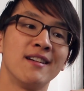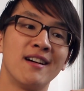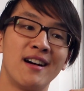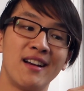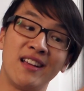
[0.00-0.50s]

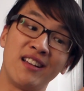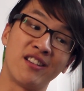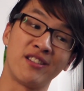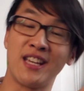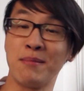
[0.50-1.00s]
it
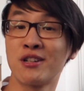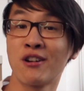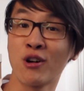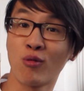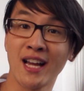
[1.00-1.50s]
seems to
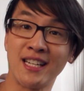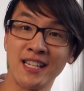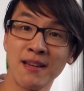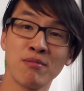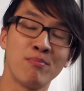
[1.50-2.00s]
go quite
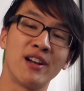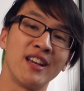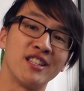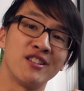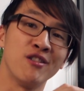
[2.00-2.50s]
deep,
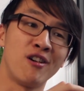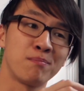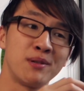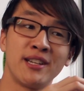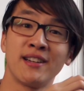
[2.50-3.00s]
but it's
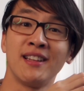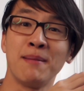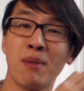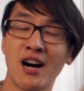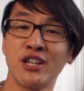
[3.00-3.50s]
not
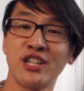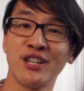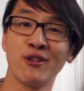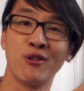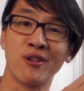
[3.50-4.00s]
particularly
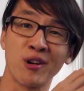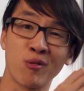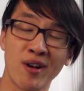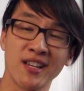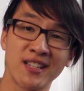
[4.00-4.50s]
punchy or
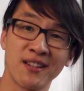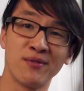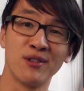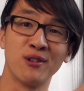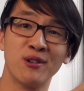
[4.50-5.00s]

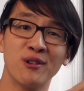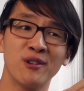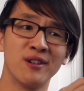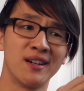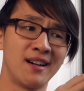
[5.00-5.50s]
aggressive
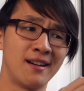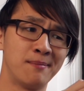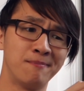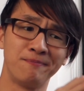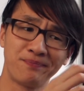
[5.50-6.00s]

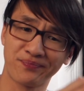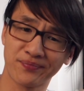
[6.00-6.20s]
or,